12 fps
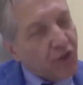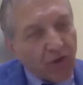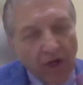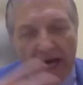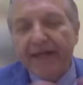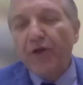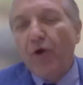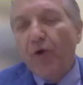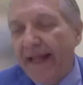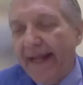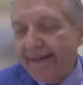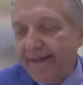I know
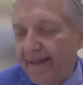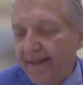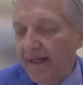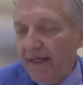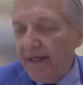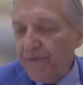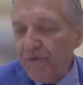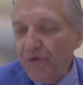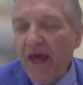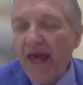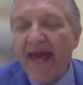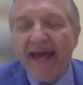that you
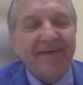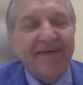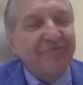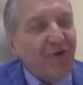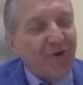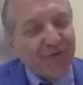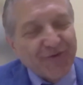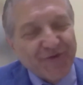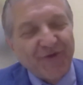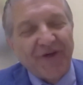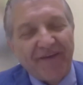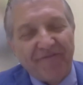have also
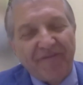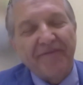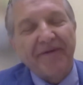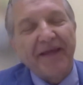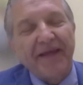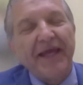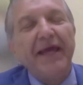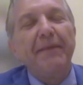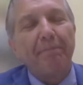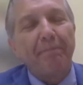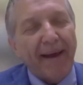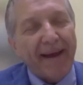a very
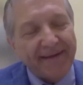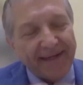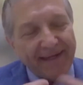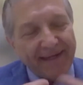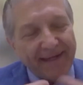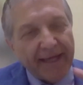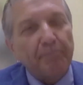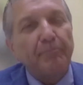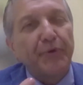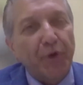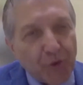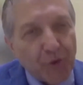empathic
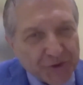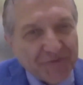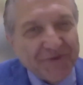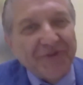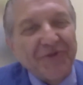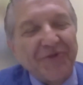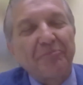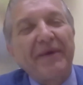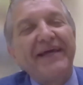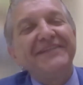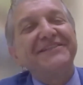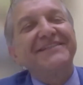approach with your
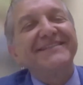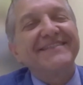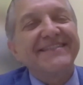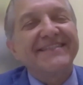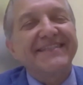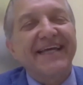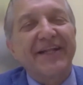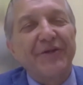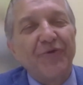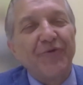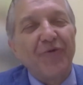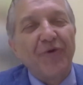patients, and
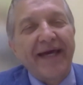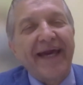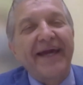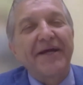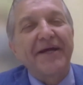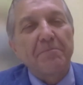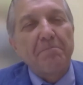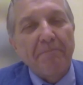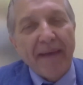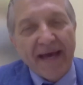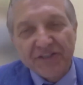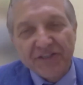you care
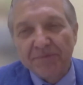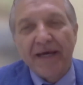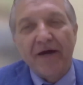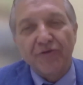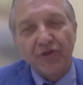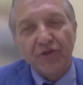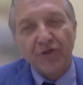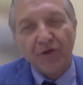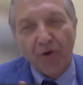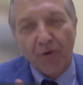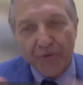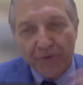much about
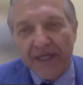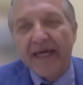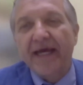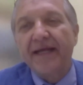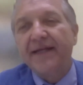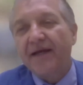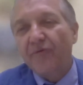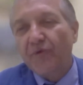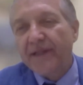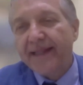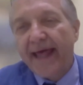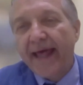communicating with
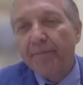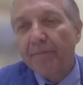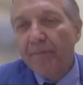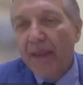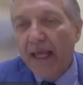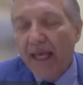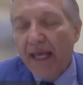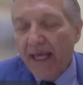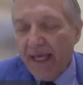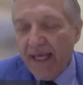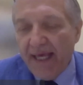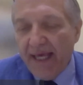them,
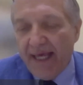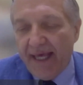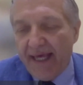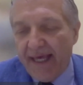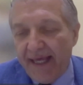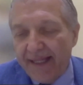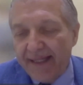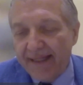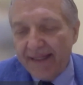and